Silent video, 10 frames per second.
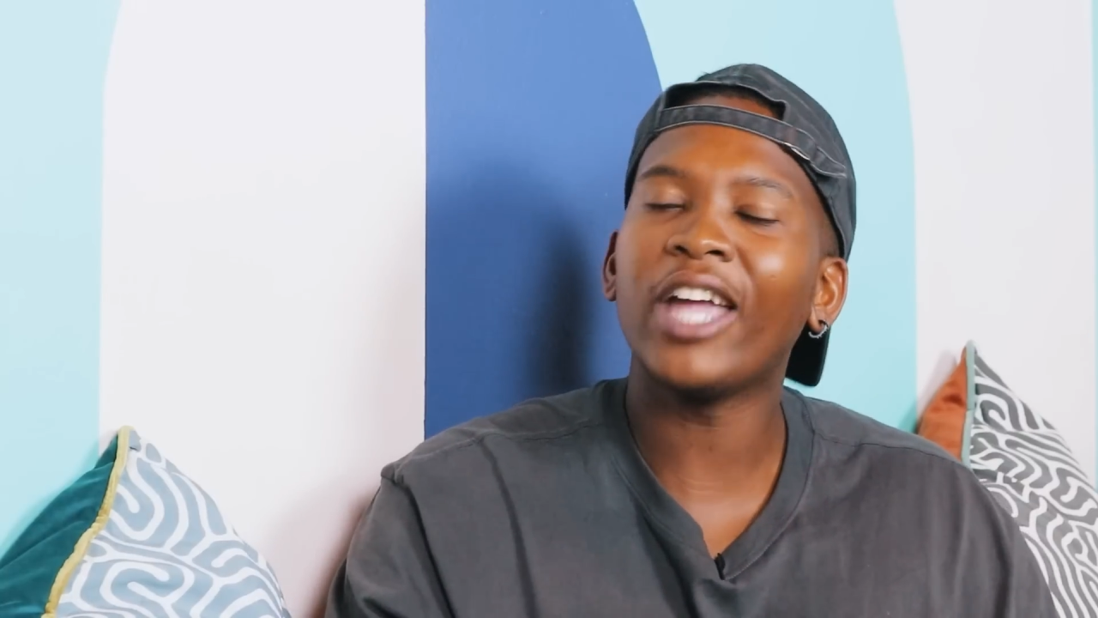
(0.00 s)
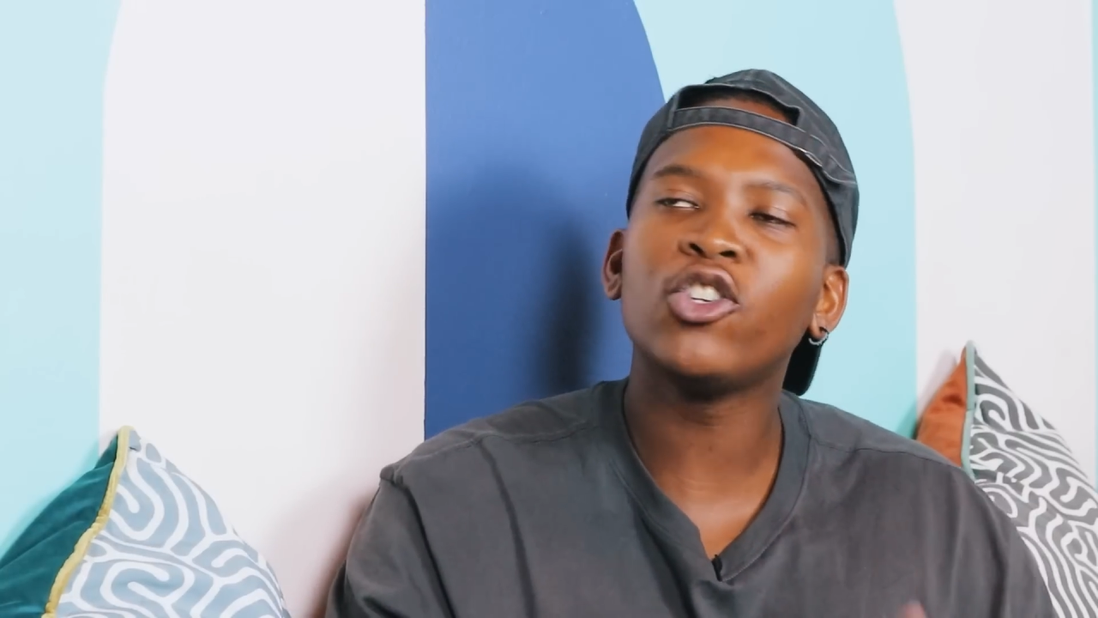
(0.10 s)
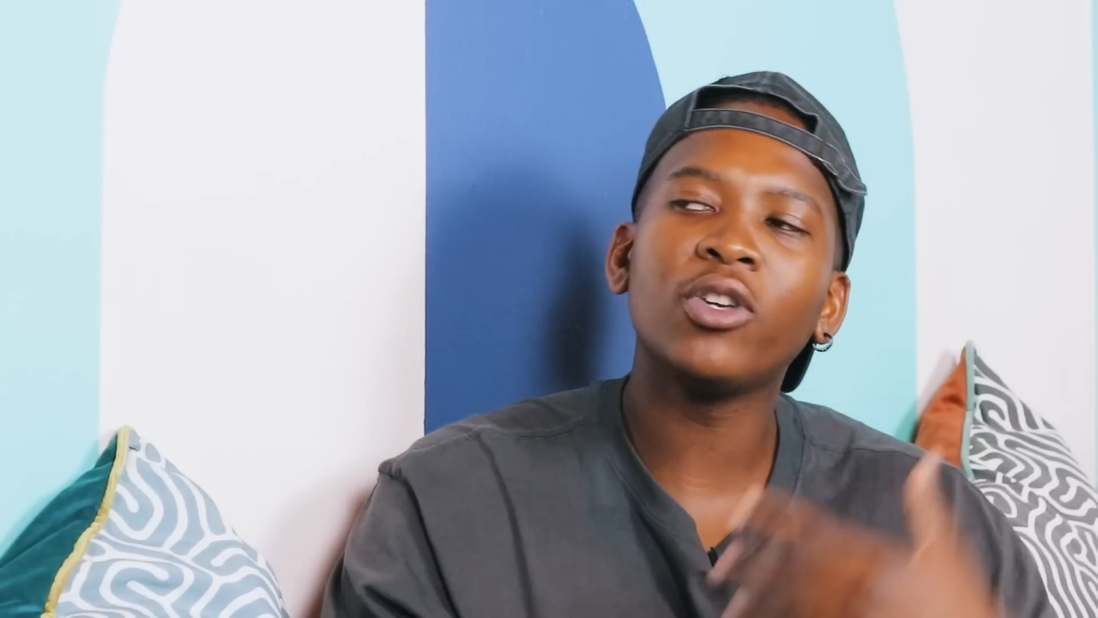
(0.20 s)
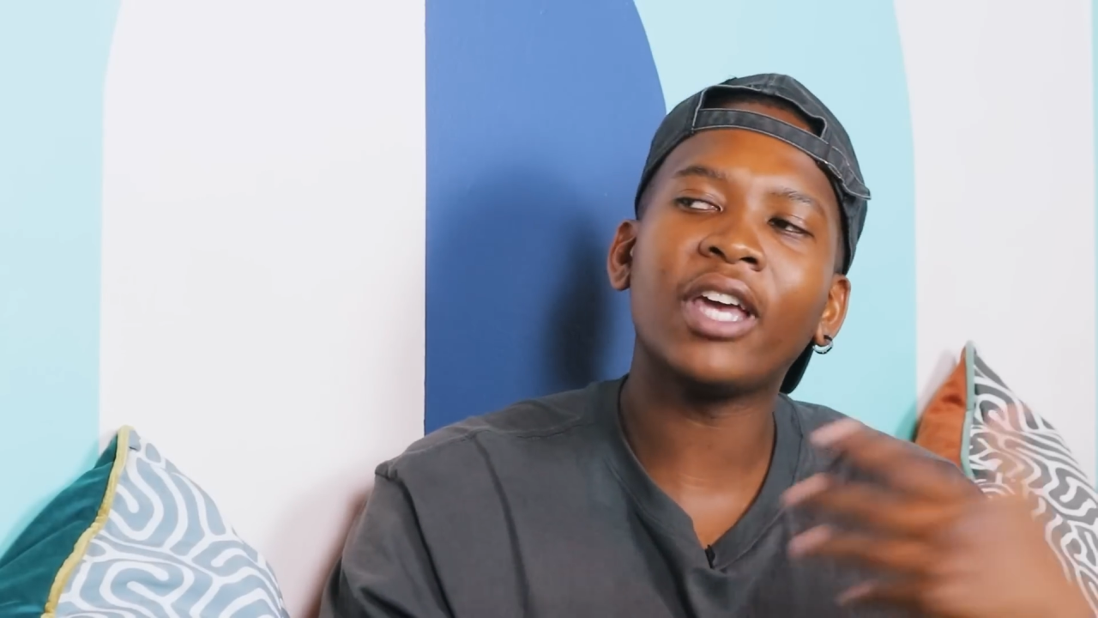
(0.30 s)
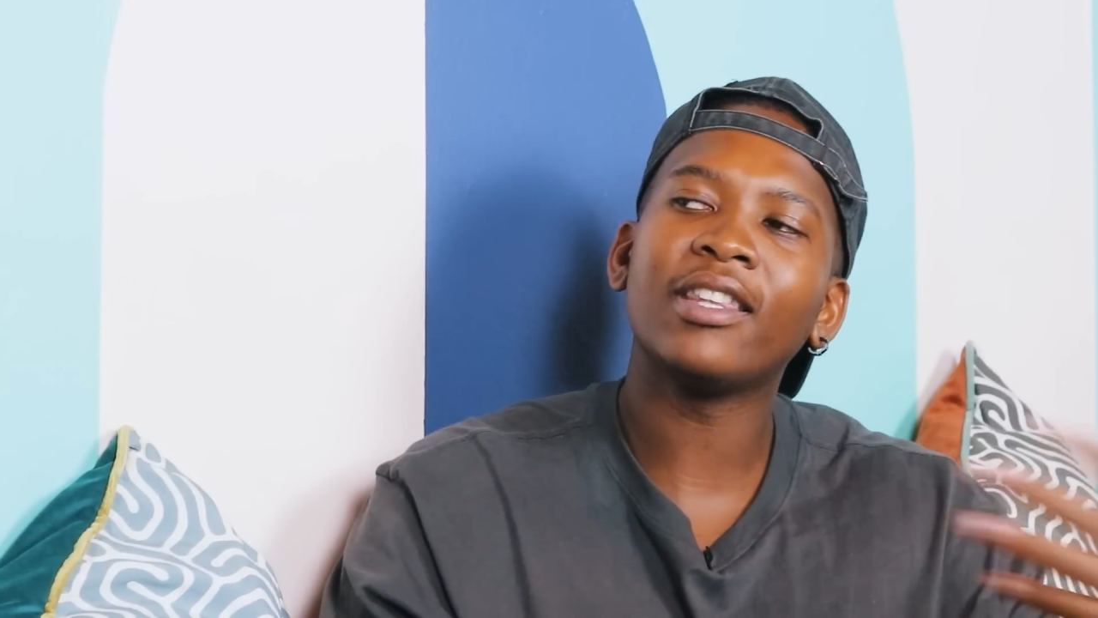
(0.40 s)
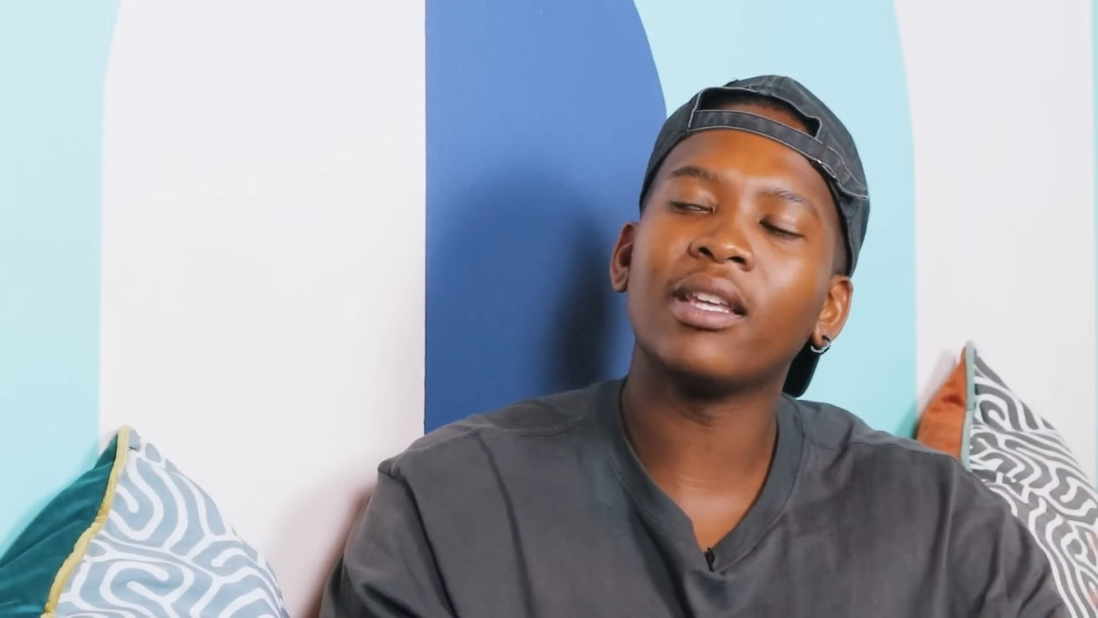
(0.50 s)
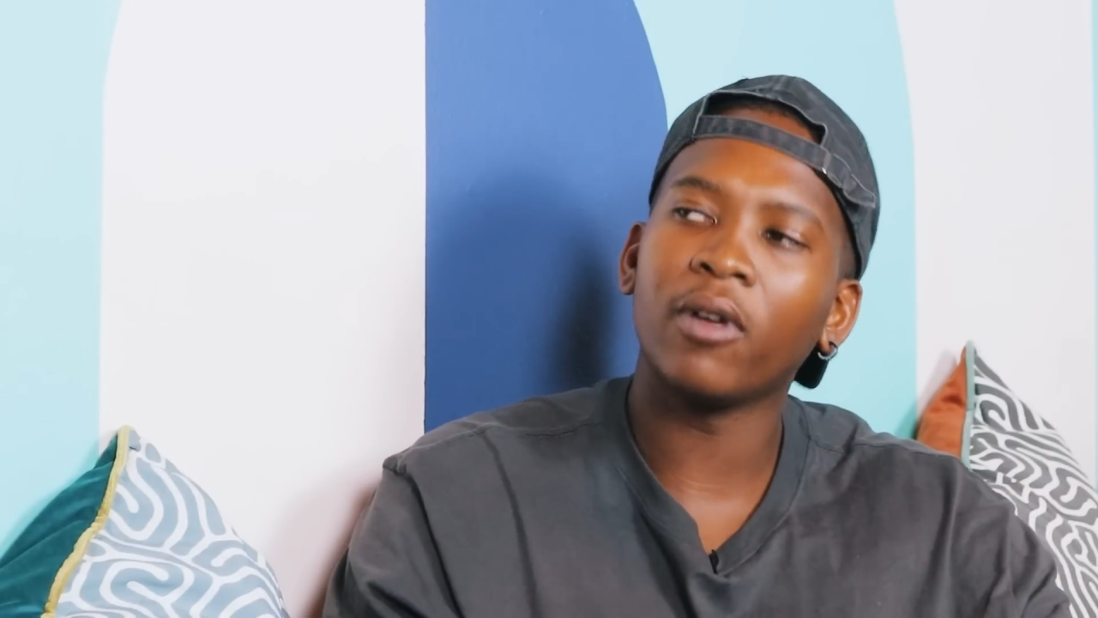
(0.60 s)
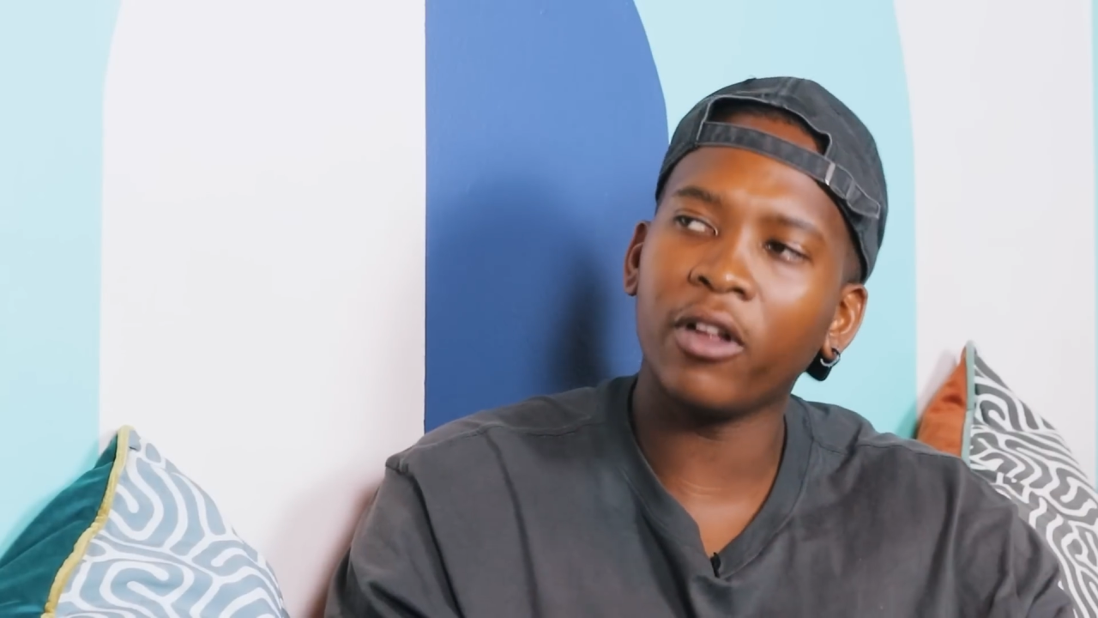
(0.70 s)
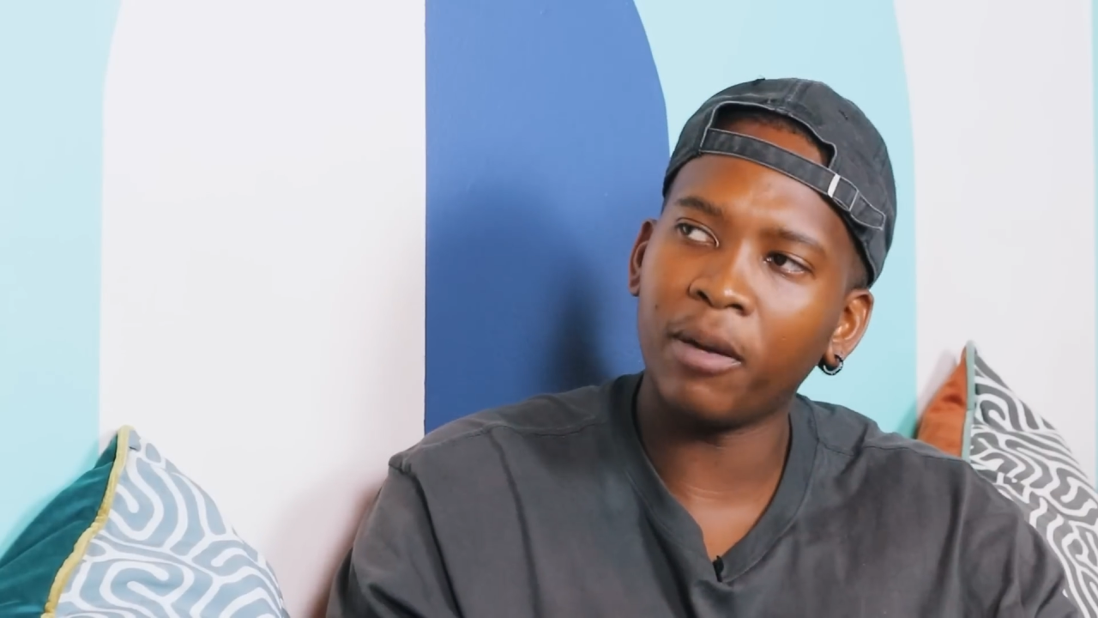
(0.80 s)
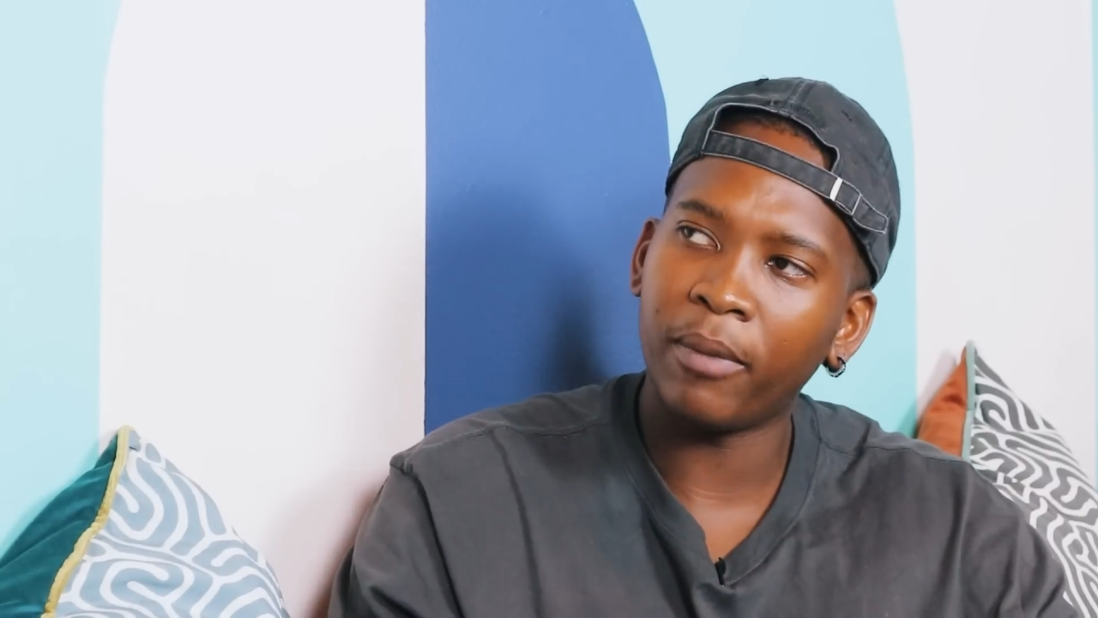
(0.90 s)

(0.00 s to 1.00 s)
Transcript: educate them a lot